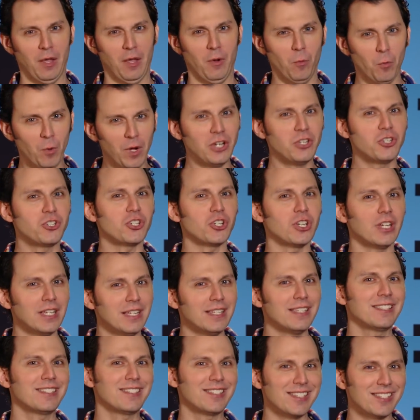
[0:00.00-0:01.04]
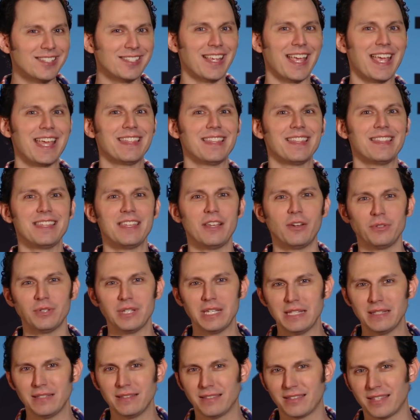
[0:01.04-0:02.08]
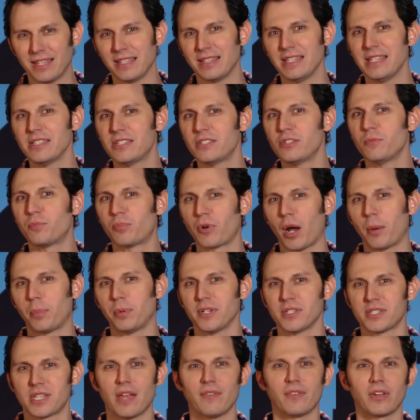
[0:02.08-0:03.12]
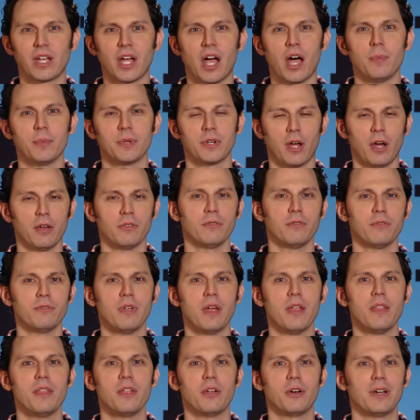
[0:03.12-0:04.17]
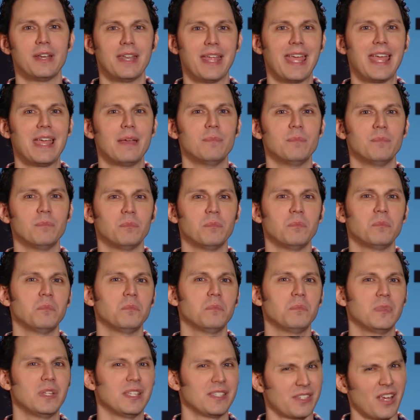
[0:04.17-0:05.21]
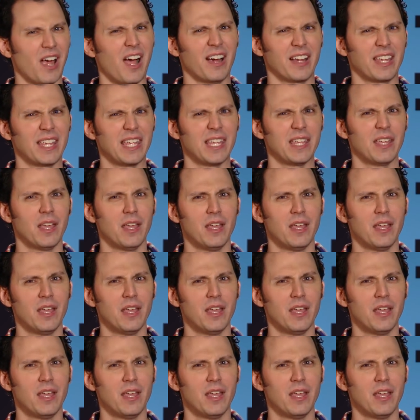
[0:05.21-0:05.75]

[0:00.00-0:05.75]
Which is to say that the only thing these two properties have in common other than their name is hockey.